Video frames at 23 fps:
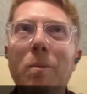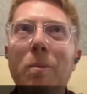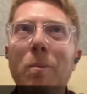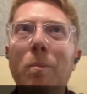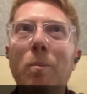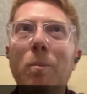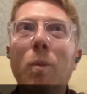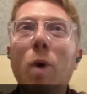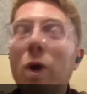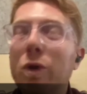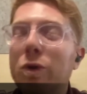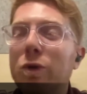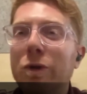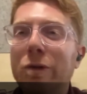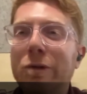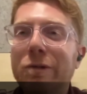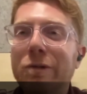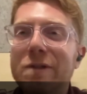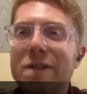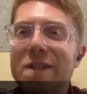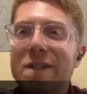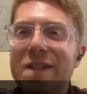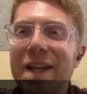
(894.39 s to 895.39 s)

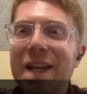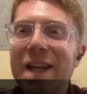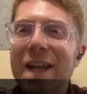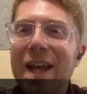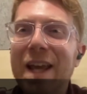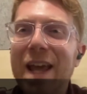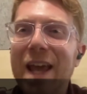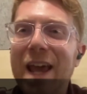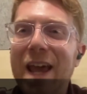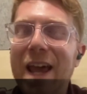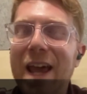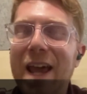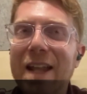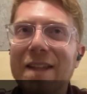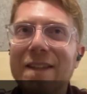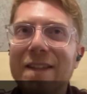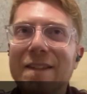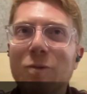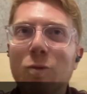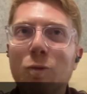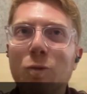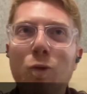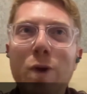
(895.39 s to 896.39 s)
models, and
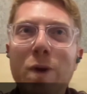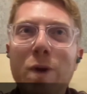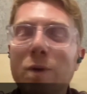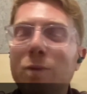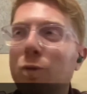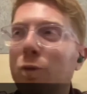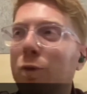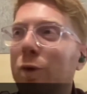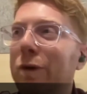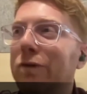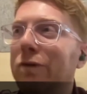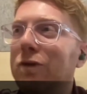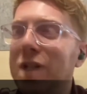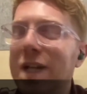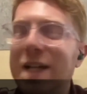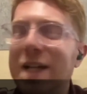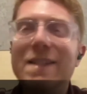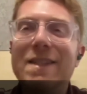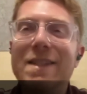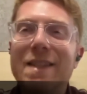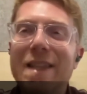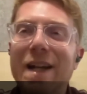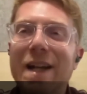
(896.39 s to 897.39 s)
we will
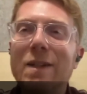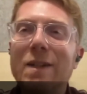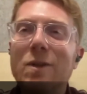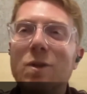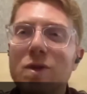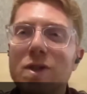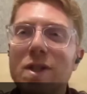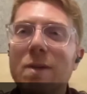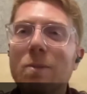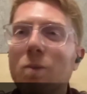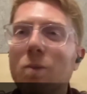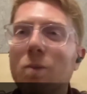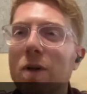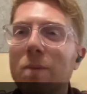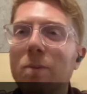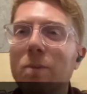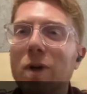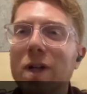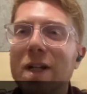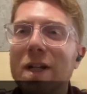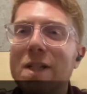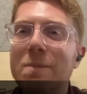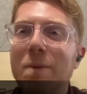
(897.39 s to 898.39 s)
just start to see more and
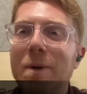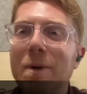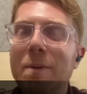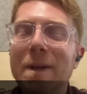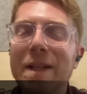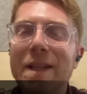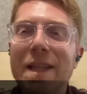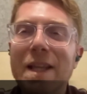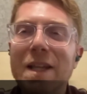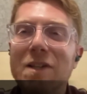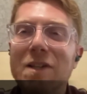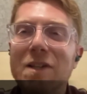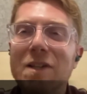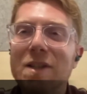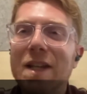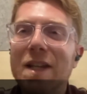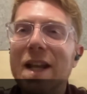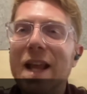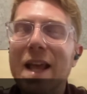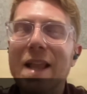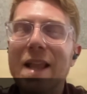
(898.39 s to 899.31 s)
more experimentation,